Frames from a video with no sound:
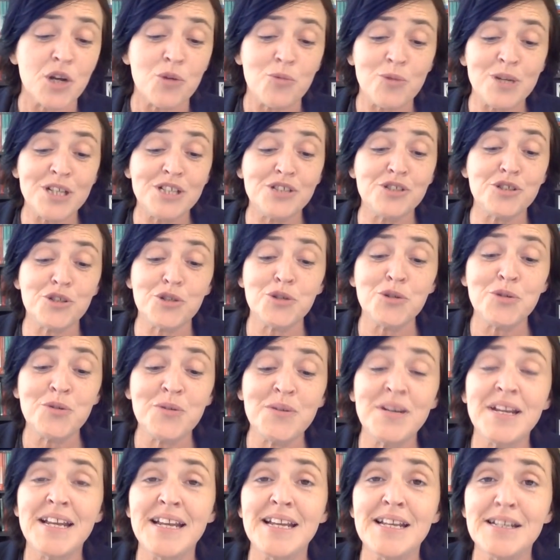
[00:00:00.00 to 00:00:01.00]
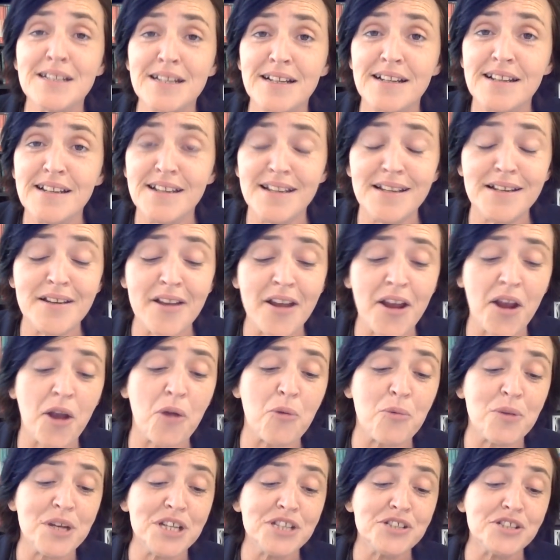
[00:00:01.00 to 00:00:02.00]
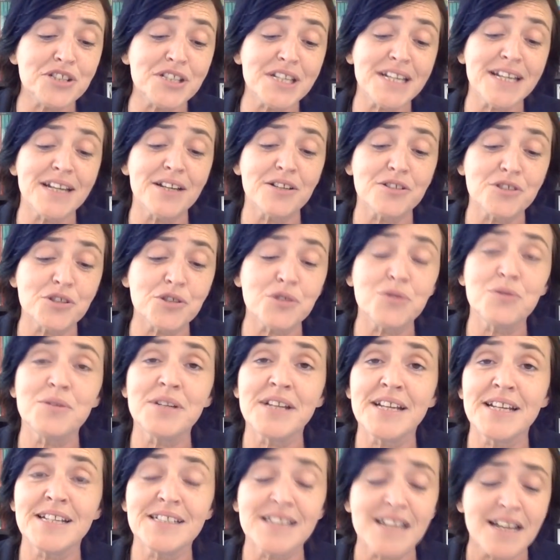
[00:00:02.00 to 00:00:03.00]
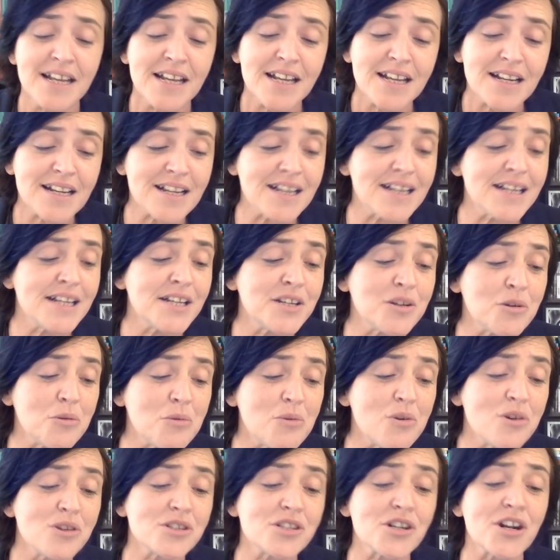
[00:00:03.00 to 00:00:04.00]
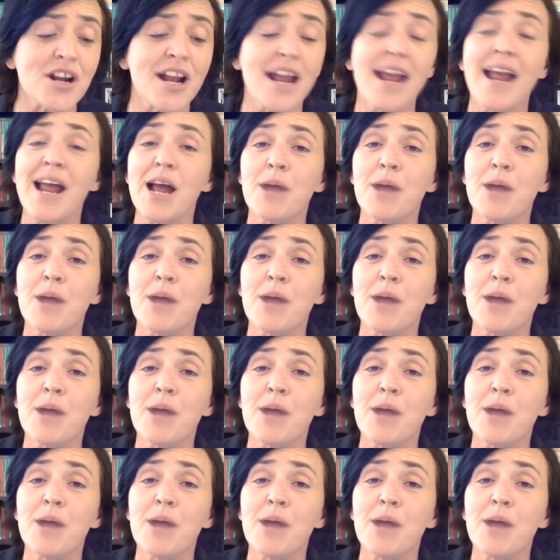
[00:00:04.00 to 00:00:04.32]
We do need clean air, we do need clean water,